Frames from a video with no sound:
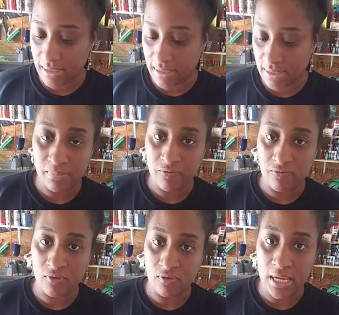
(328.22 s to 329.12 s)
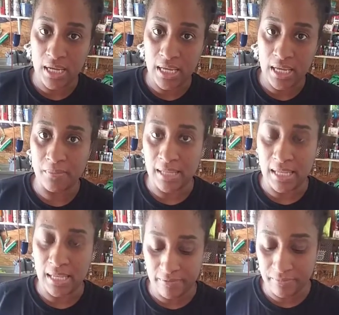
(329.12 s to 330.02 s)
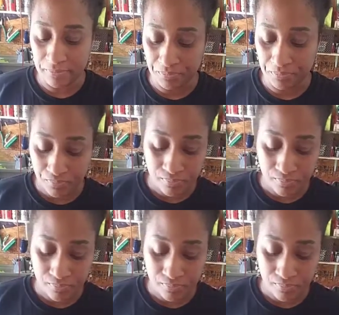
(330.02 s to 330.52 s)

and I always forget to disconnect